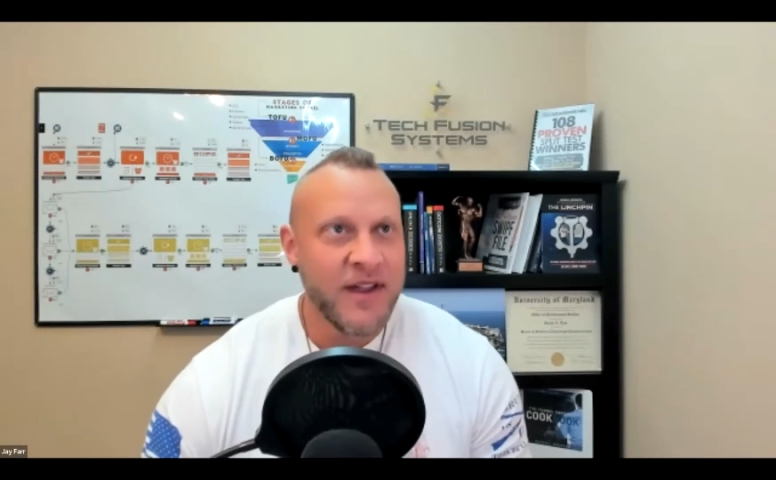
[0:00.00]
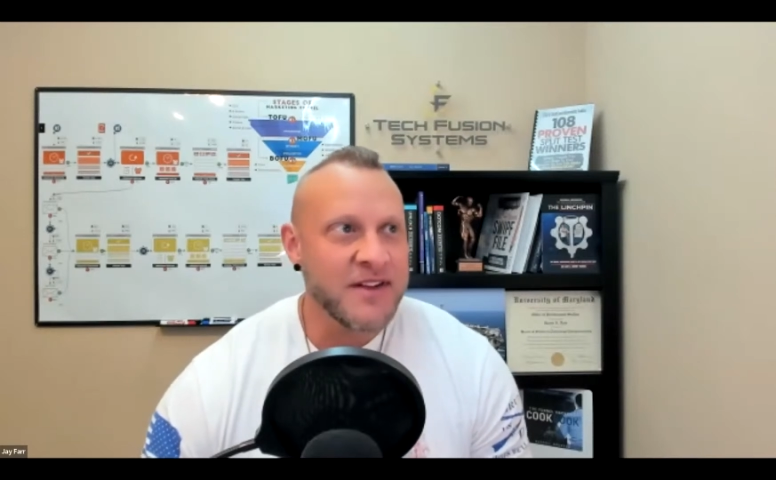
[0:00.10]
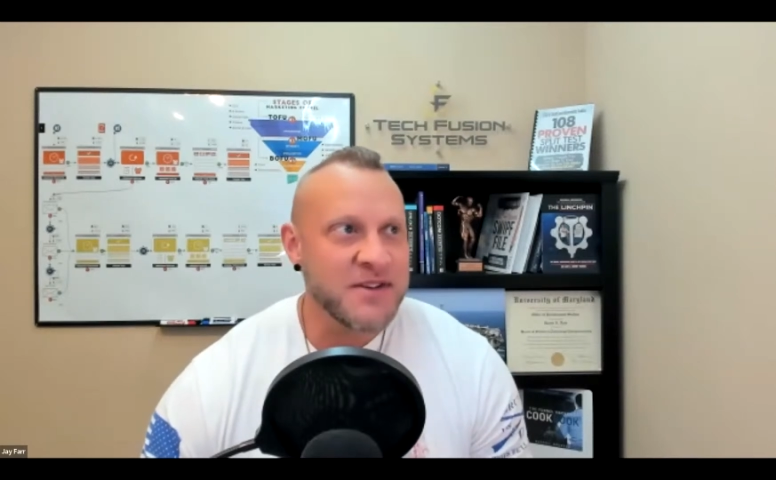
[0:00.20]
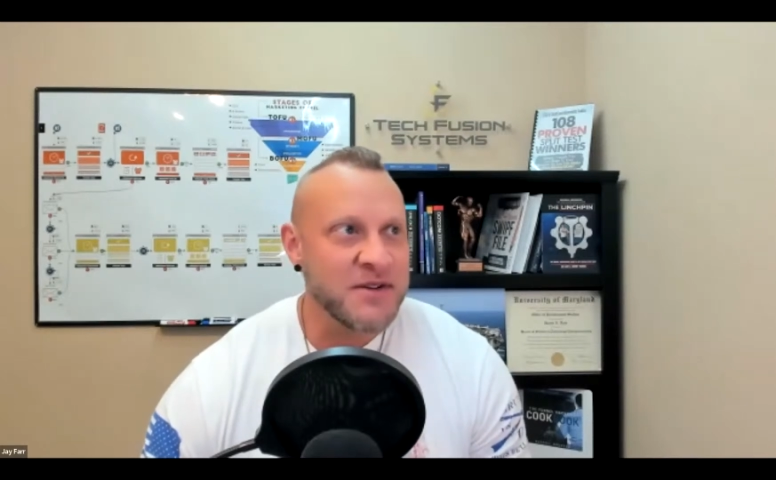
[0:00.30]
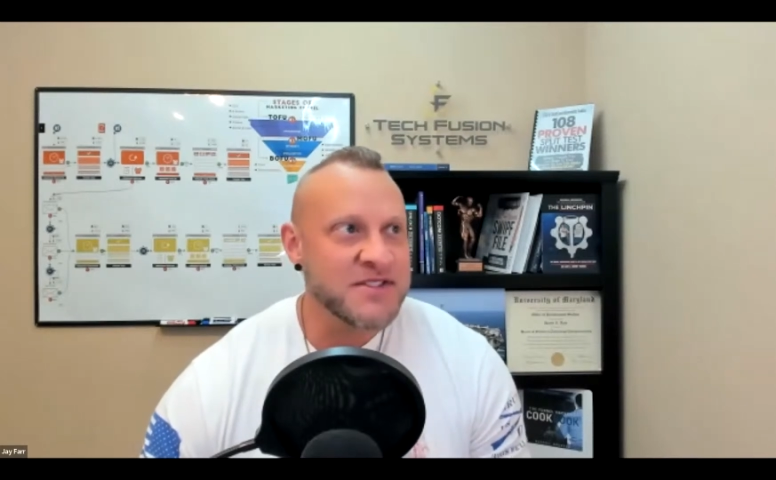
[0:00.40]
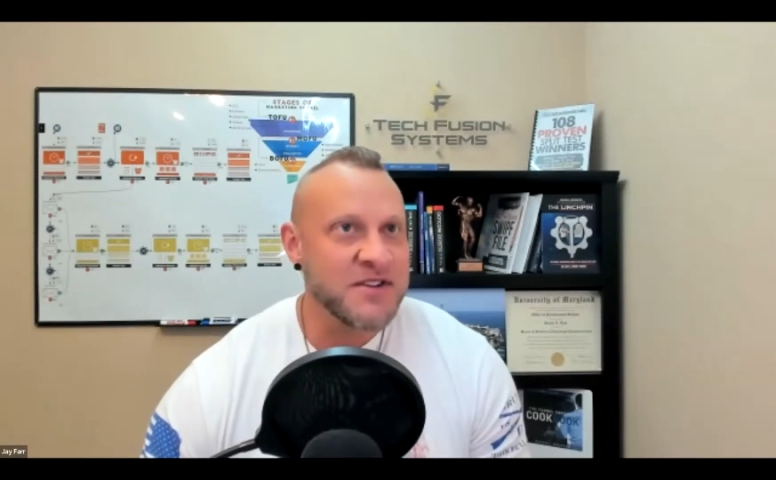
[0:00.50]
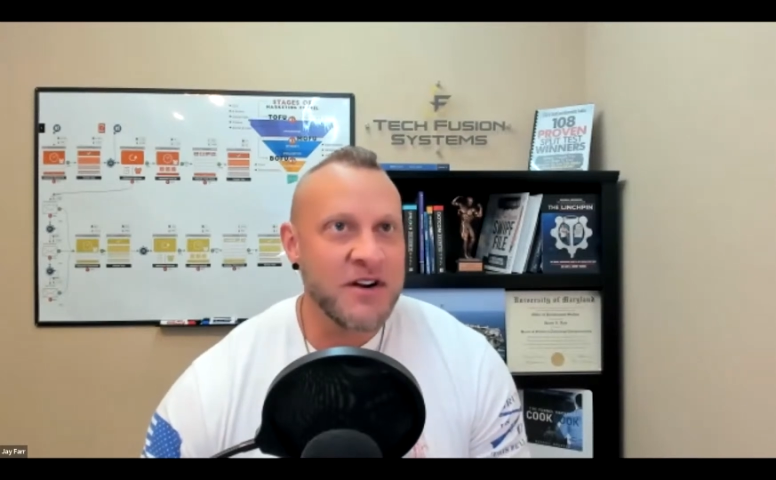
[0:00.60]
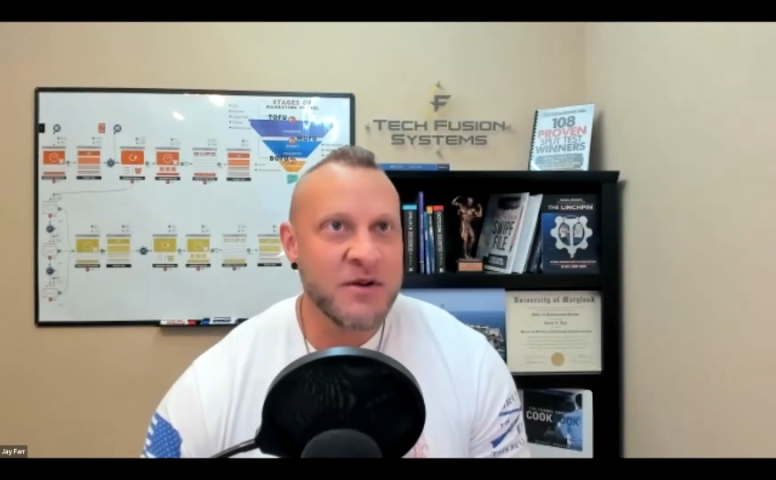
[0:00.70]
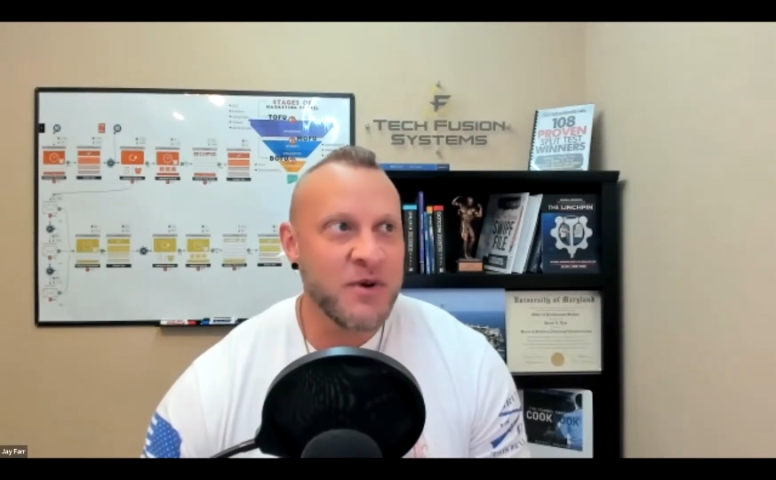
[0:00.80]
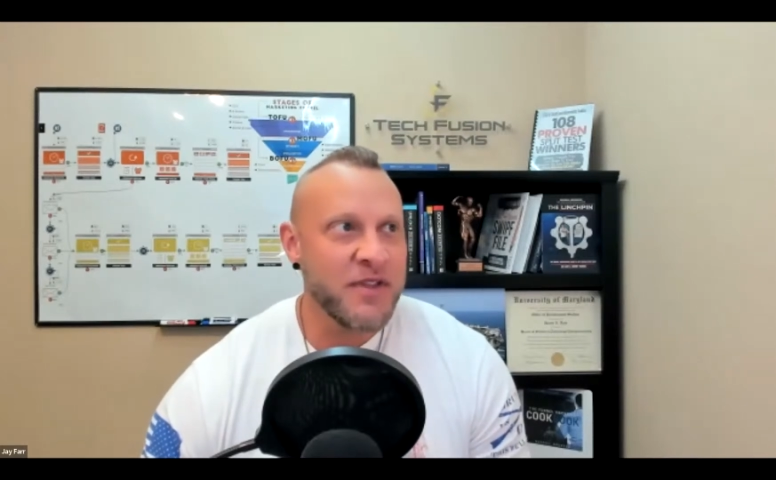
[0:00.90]
And so it
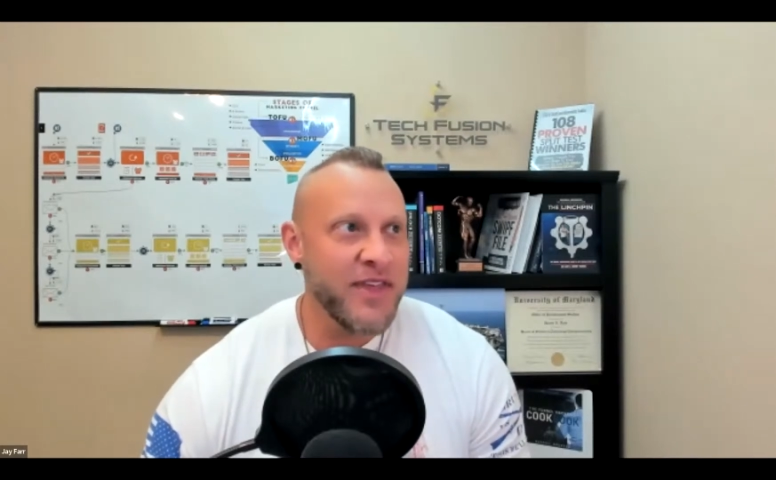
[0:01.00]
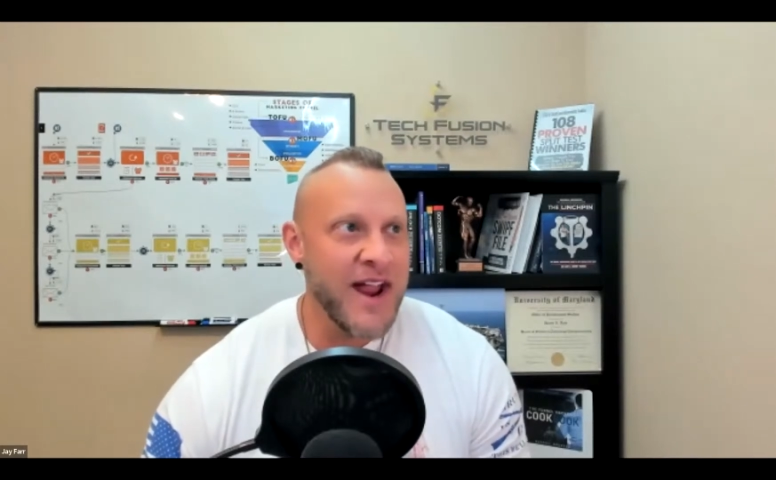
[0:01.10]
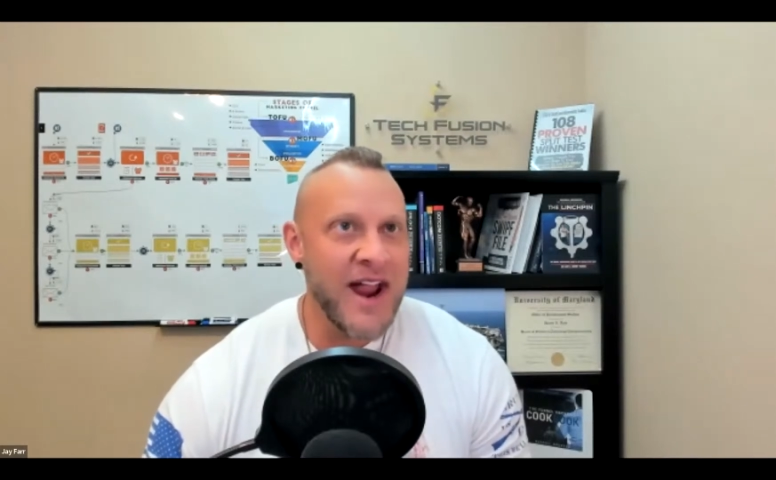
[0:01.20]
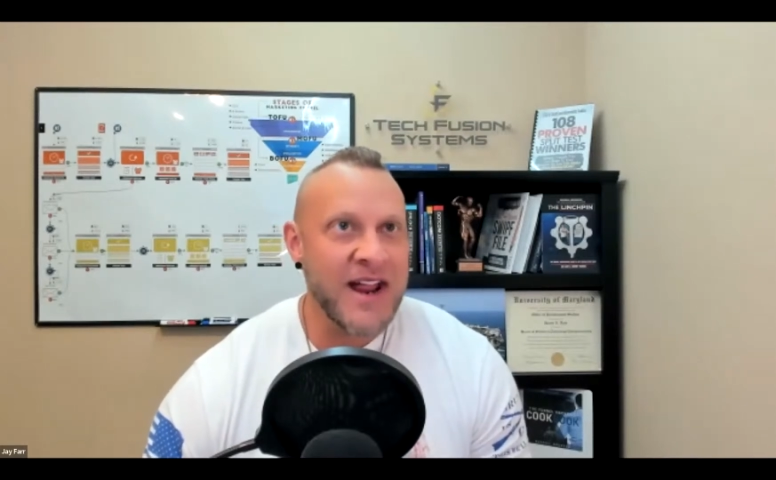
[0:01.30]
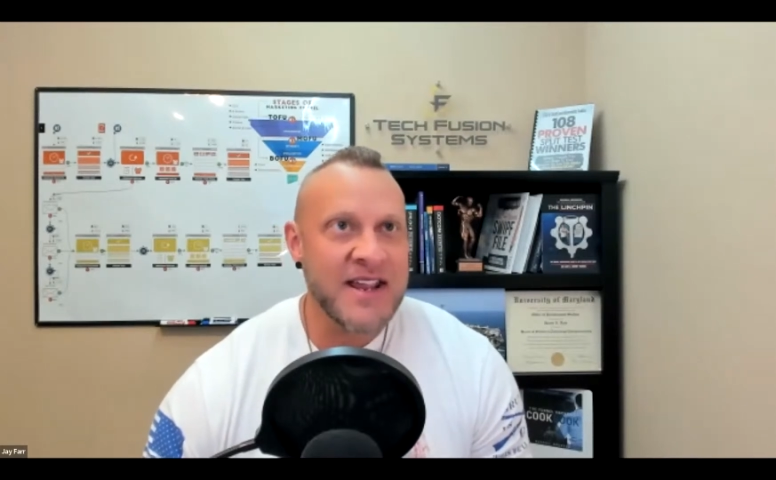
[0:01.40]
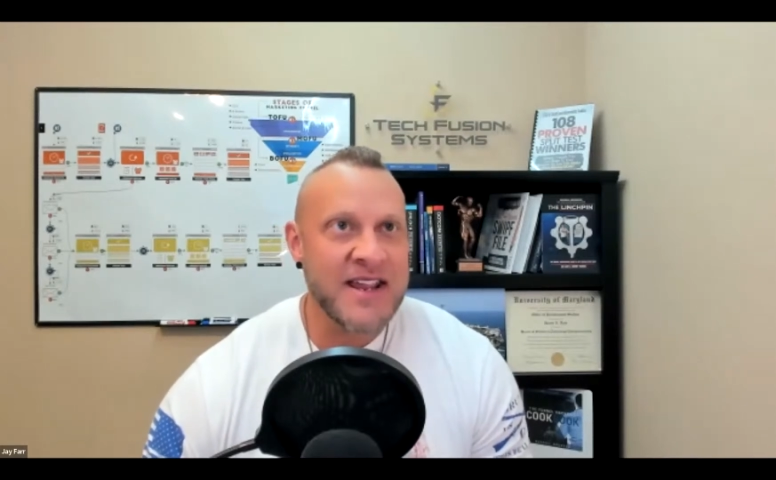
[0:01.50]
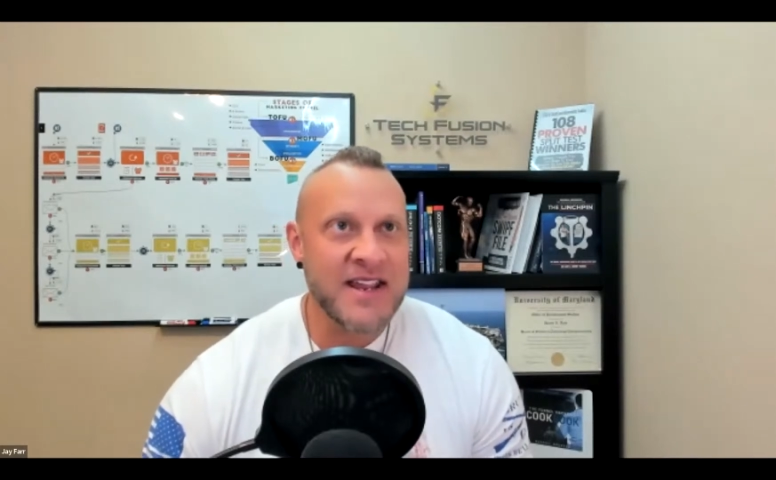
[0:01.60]
started with that.